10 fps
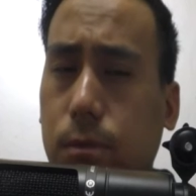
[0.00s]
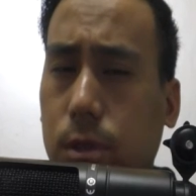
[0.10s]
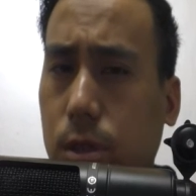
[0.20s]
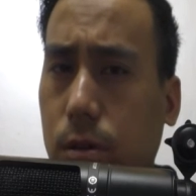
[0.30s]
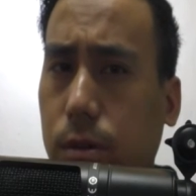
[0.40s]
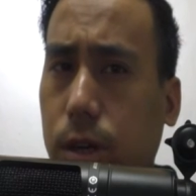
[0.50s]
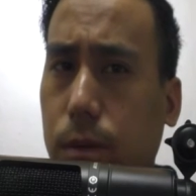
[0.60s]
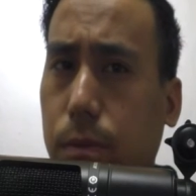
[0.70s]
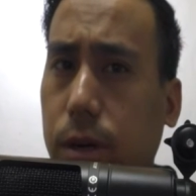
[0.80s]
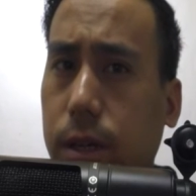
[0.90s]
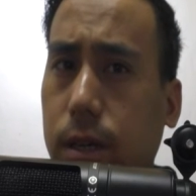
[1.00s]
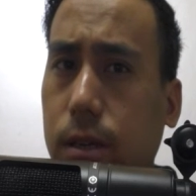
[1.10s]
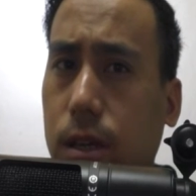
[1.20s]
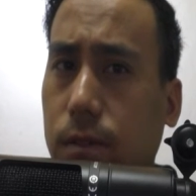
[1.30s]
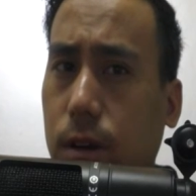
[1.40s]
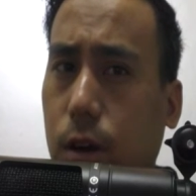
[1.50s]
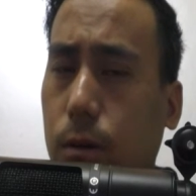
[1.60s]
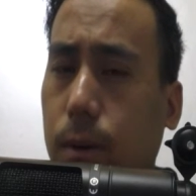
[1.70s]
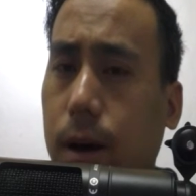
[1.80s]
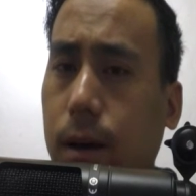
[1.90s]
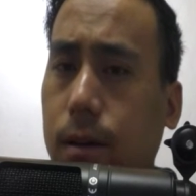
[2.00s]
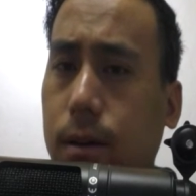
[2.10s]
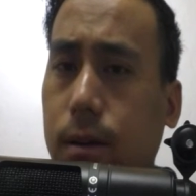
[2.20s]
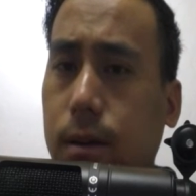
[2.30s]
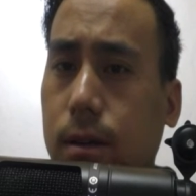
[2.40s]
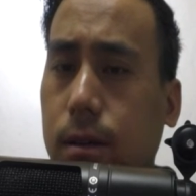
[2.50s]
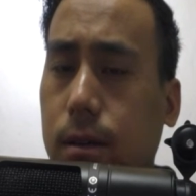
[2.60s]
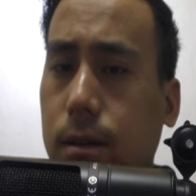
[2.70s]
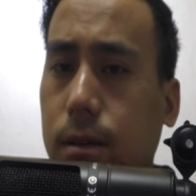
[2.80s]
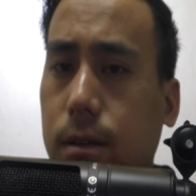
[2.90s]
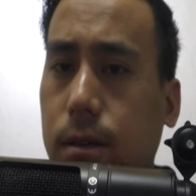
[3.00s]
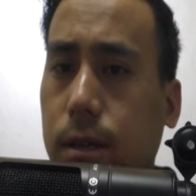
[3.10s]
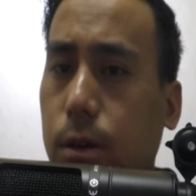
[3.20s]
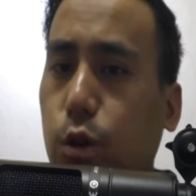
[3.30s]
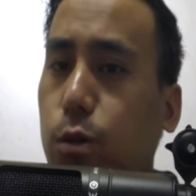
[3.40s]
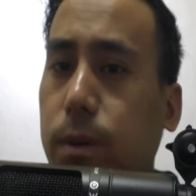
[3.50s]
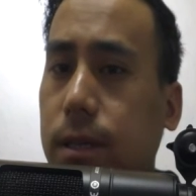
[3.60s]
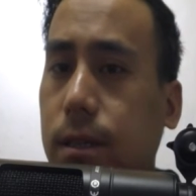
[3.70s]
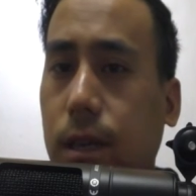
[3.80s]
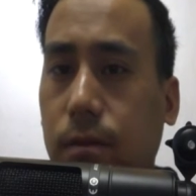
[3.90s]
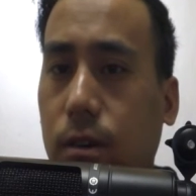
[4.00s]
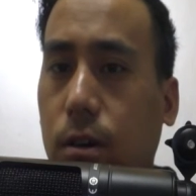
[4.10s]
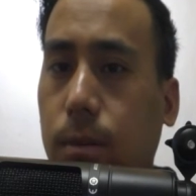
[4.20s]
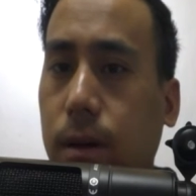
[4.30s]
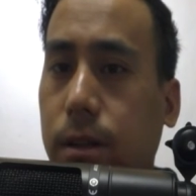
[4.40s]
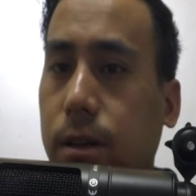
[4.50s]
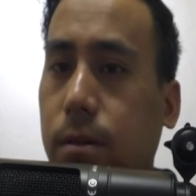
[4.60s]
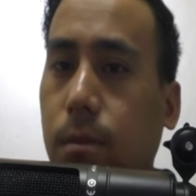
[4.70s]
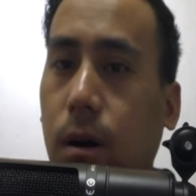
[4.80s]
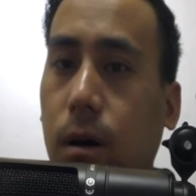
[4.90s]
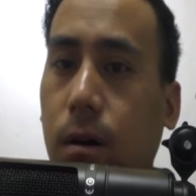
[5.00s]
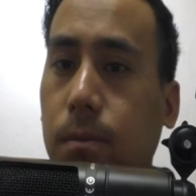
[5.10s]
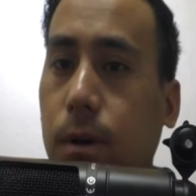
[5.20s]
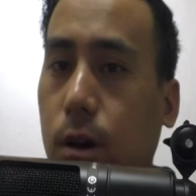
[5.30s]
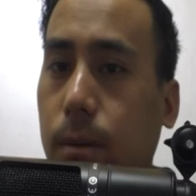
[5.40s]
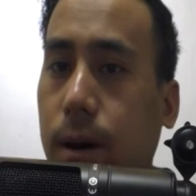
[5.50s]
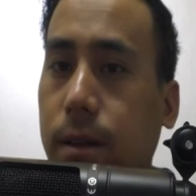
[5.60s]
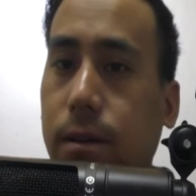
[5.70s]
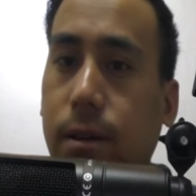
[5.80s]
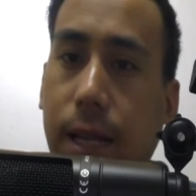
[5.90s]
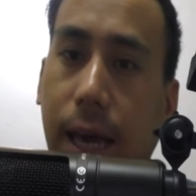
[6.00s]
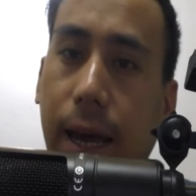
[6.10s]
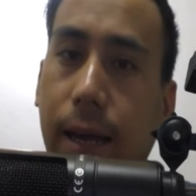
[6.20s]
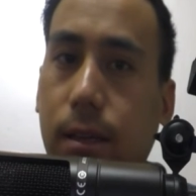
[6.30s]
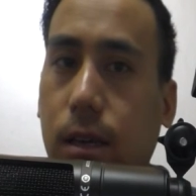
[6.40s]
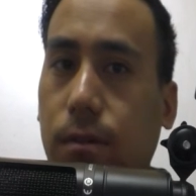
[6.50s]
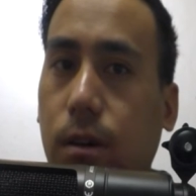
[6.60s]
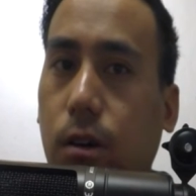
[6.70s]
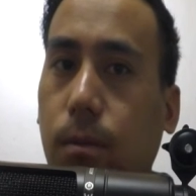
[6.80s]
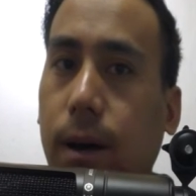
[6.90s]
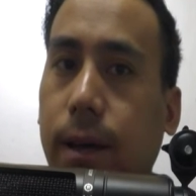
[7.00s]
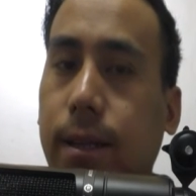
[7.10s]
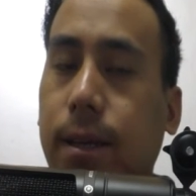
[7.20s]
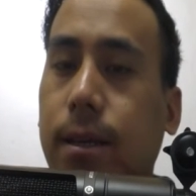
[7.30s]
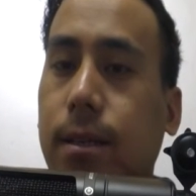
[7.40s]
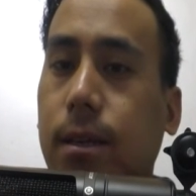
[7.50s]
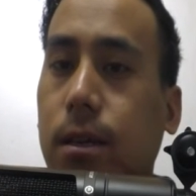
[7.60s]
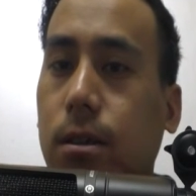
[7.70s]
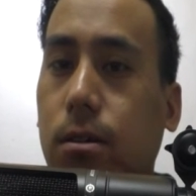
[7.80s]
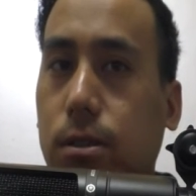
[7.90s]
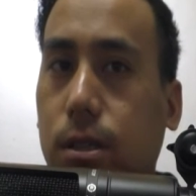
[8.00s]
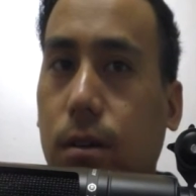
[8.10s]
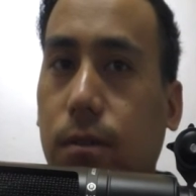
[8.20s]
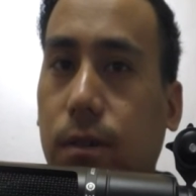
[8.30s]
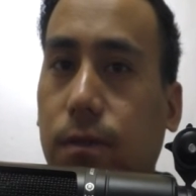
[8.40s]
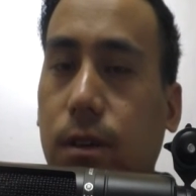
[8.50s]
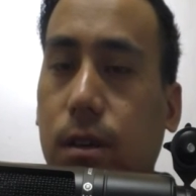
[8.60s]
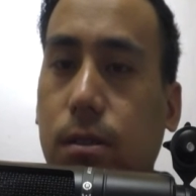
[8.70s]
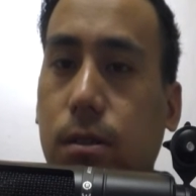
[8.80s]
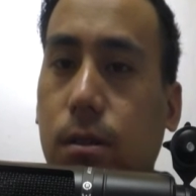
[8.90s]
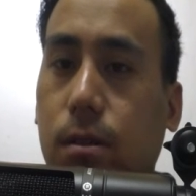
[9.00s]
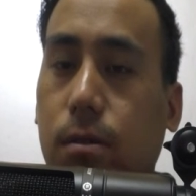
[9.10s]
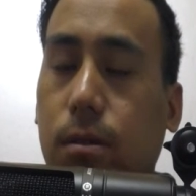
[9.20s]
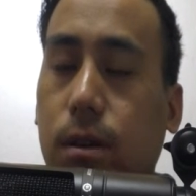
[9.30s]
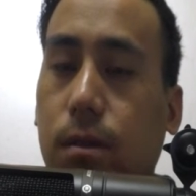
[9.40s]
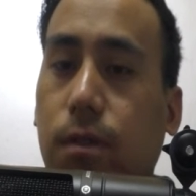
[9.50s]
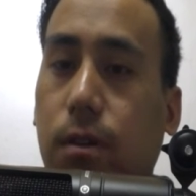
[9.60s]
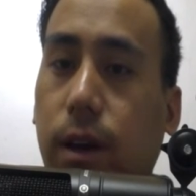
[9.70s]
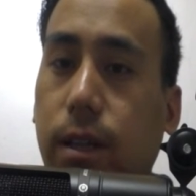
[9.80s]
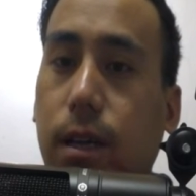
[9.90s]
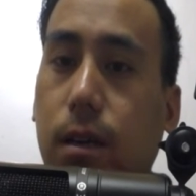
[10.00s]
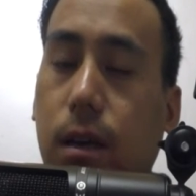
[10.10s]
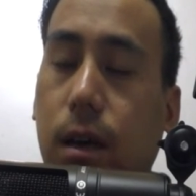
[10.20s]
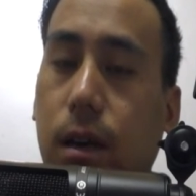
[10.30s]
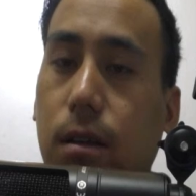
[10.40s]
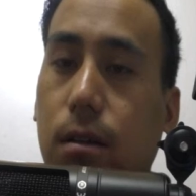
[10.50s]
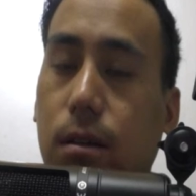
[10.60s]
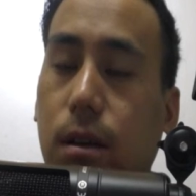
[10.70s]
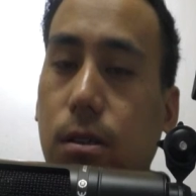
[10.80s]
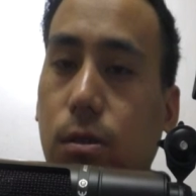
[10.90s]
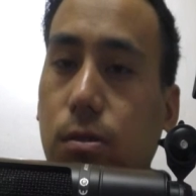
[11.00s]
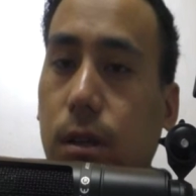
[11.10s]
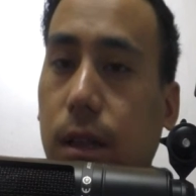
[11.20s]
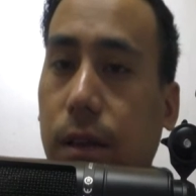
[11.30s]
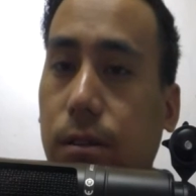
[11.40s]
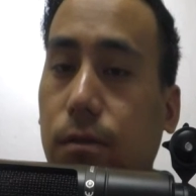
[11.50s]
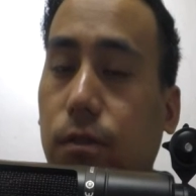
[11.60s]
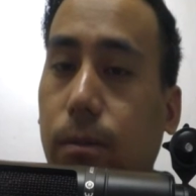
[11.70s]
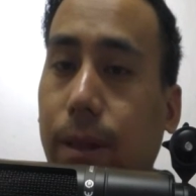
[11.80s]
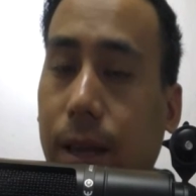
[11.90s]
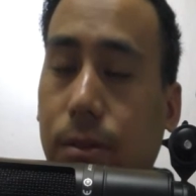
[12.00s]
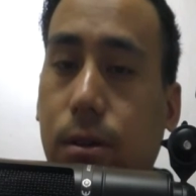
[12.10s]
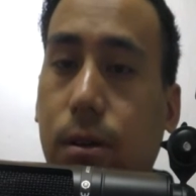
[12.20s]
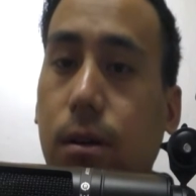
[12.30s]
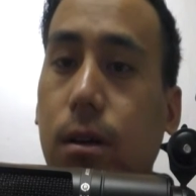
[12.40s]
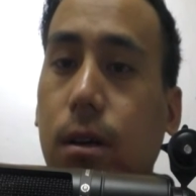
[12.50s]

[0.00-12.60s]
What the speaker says: So dear pretty, give a comma. Dear Ruben, give a comma. Dear mom, comma. Dear dad, give a comma, and then you can start. If it is, if you're writing a social letter, informal letter,